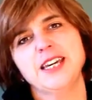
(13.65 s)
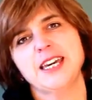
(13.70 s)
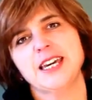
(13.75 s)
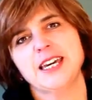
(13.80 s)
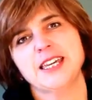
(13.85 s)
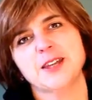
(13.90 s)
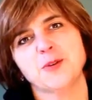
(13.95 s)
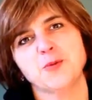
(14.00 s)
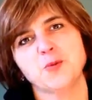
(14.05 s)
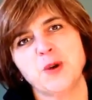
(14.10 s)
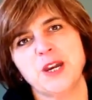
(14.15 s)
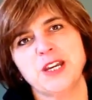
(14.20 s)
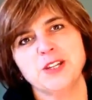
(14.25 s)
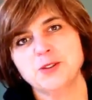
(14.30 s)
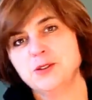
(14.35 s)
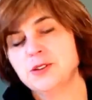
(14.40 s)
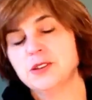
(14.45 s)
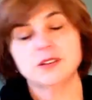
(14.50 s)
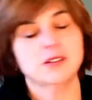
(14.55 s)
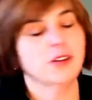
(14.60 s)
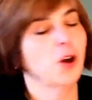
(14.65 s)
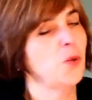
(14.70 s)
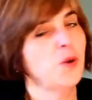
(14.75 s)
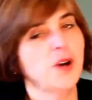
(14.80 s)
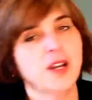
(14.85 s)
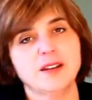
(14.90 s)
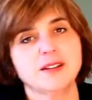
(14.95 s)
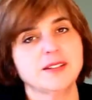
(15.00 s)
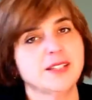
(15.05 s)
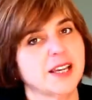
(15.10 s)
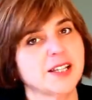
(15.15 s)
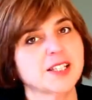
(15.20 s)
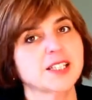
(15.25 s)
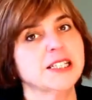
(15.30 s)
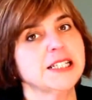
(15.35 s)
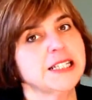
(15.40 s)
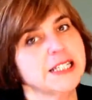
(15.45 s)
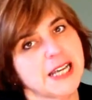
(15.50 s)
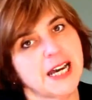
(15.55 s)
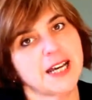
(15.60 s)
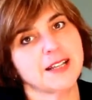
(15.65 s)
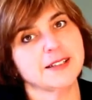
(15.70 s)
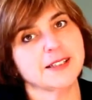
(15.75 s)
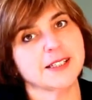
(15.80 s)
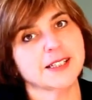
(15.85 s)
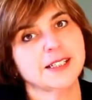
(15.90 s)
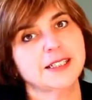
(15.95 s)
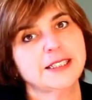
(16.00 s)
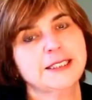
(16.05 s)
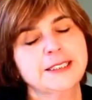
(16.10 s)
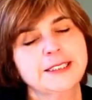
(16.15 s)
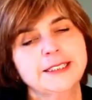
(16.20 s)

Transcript: here that we do that no one else actually does.